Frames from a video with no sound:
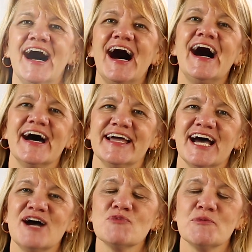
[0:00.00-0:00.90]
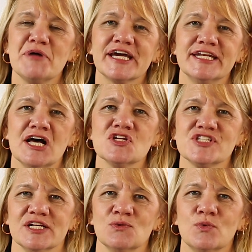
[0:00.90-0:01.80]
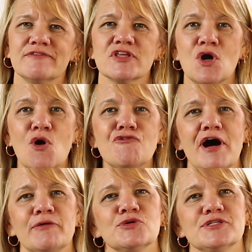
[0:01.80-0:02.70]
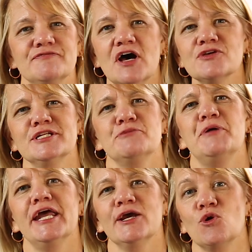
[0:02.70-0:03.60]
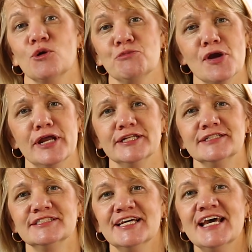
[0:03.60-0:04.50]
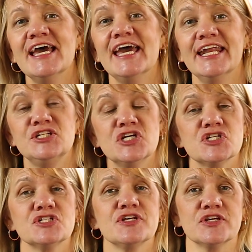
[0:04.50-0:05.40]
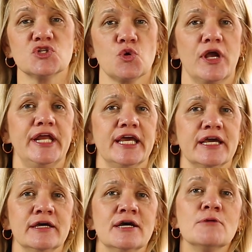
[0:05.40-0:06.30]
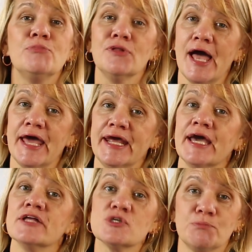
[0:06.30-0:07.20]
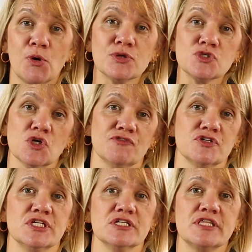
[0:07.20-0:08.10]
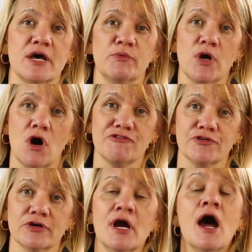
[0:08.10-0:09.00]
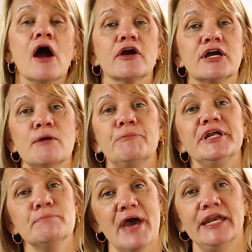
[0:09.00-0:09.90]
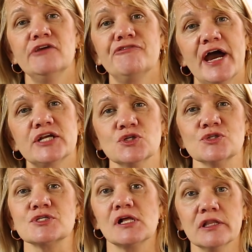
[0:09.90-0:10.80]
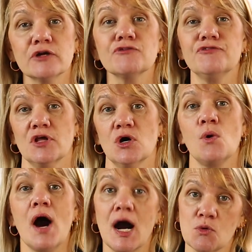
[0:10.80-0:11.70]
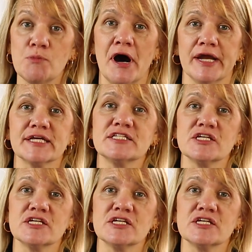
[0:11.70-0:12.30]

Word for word: Hi, I'm Rebecca Nelson, one of the co-founders of Nelson & Pade Incorporated. In addition to the training, planning, and support services that we offer, our company manufactures ClearFlow aquaponic